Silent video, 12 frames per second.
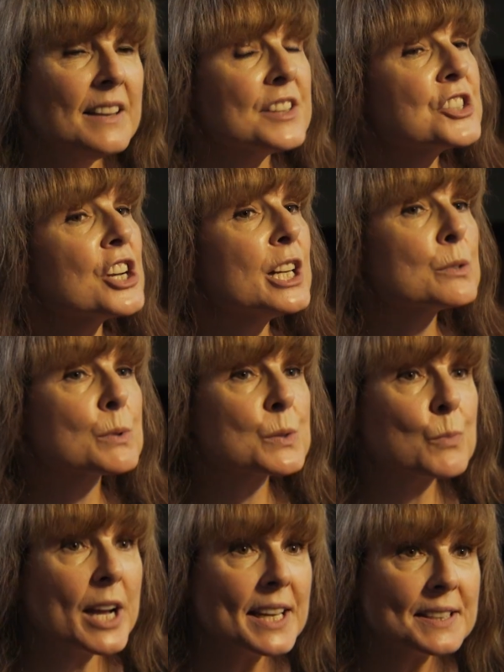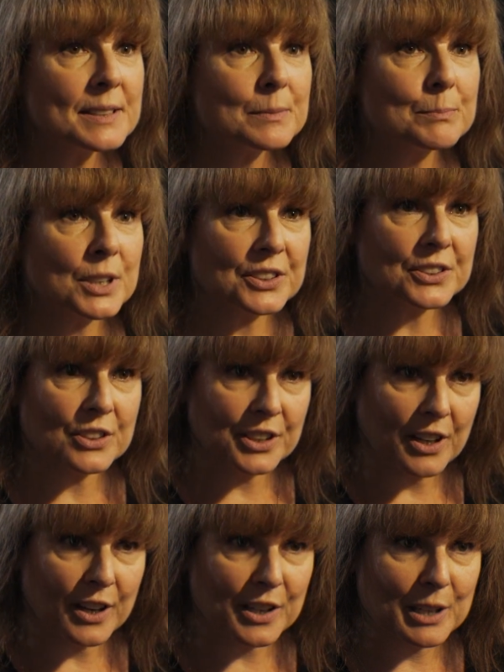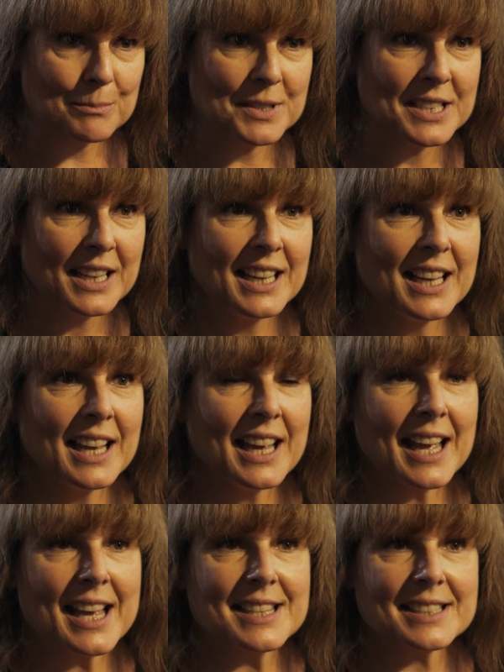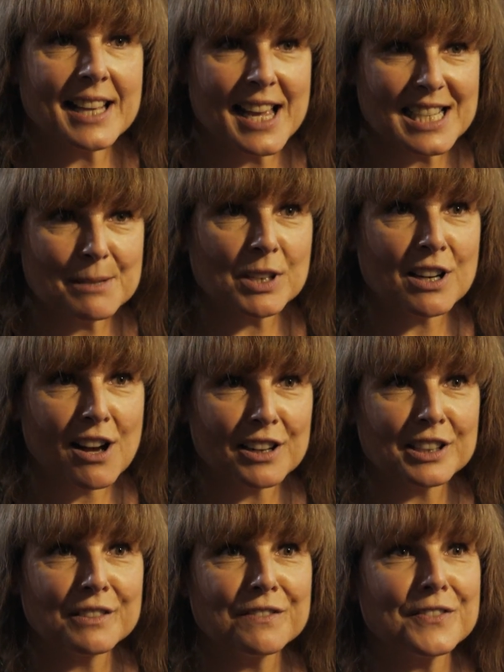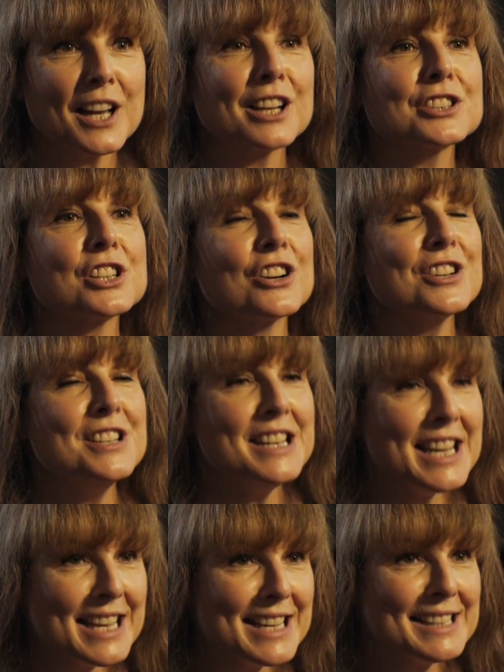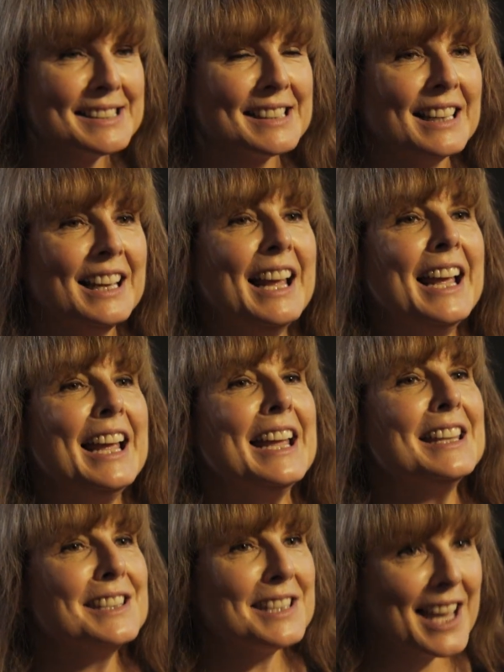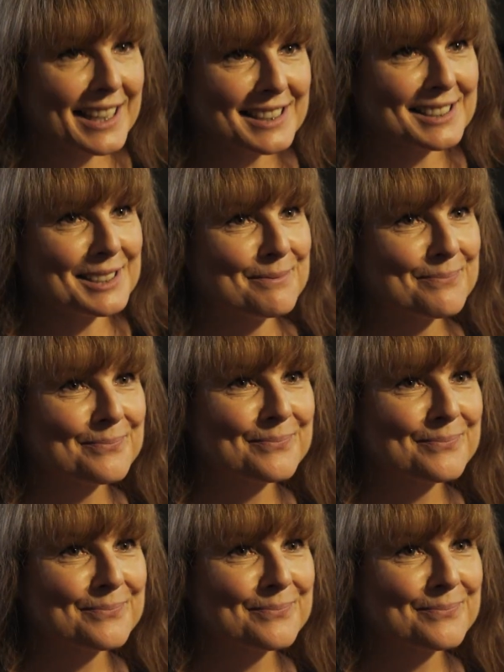The child was wet, but unharmed, and Katty McLaughlin fell onto her knees in thanks.